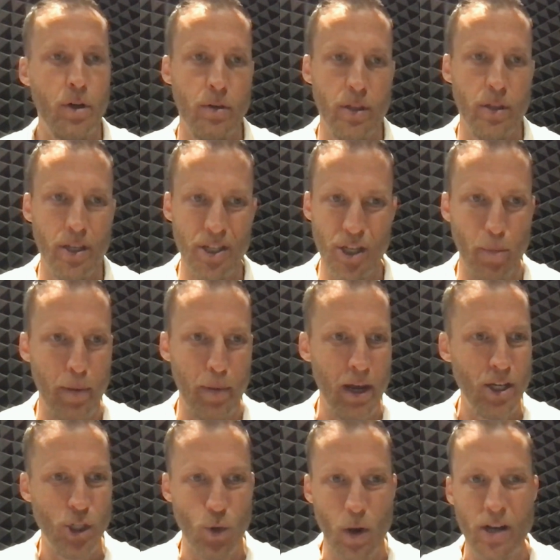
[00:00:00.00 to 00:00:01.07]
the deal page
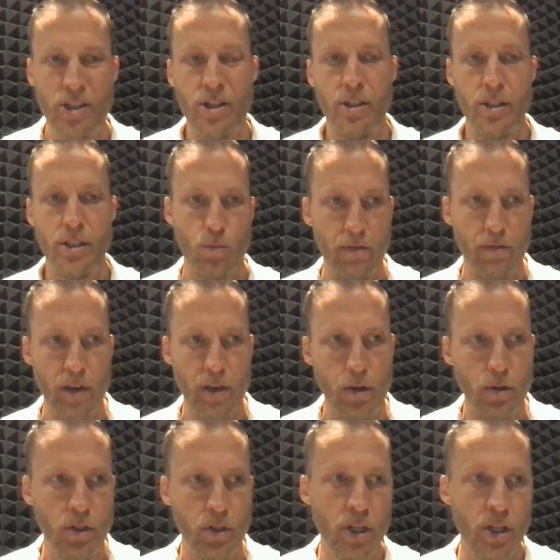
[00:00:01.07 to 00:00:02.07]
questions and reviews,